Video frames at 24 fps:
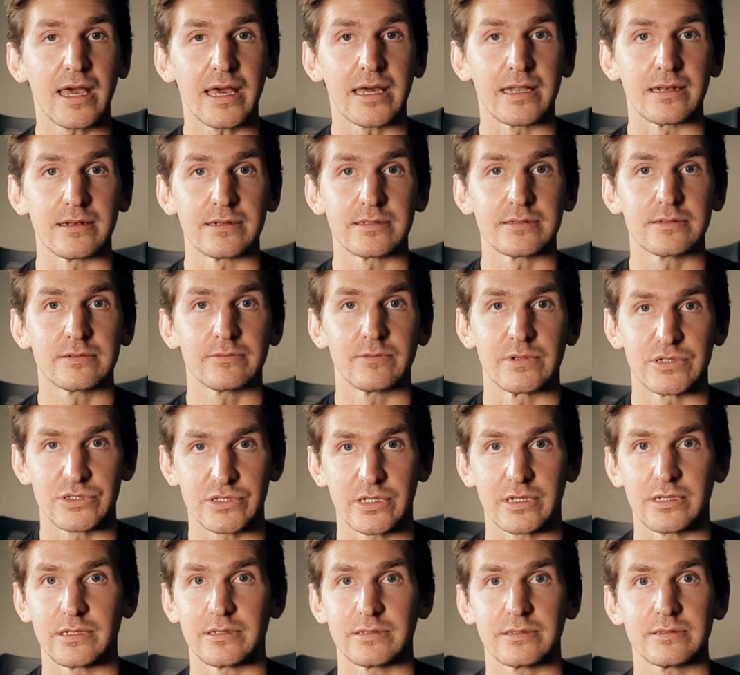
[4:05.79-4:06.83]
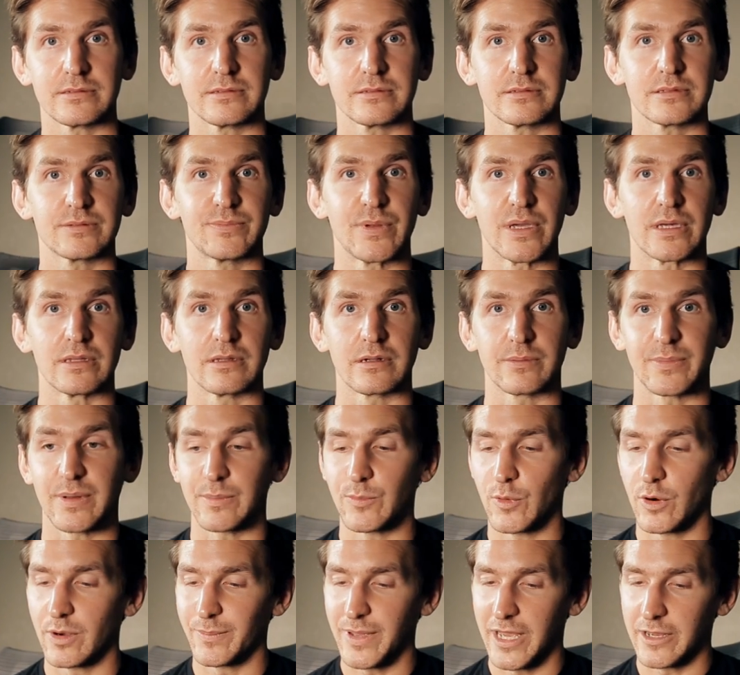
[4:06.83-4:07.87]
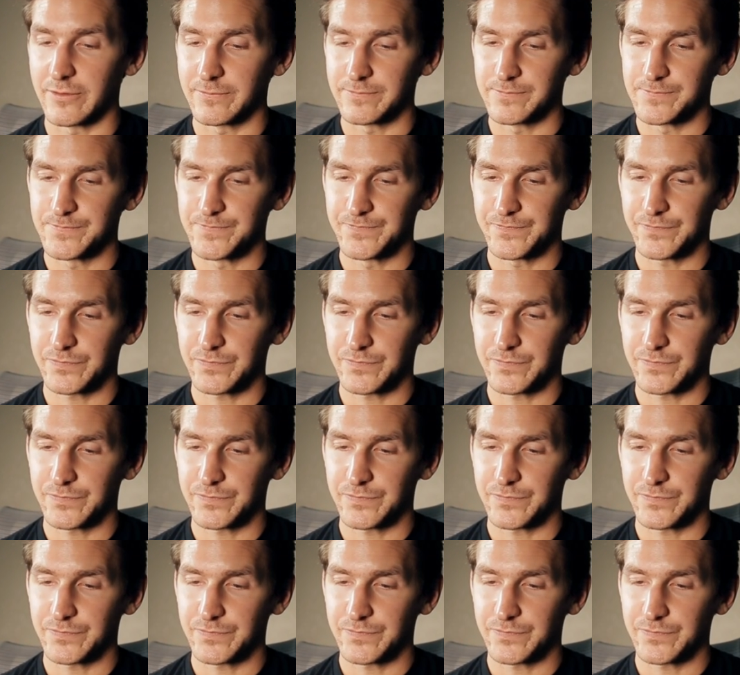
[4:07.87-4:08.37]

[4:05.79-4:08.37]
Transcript: end, which I'll speak a little bit more about.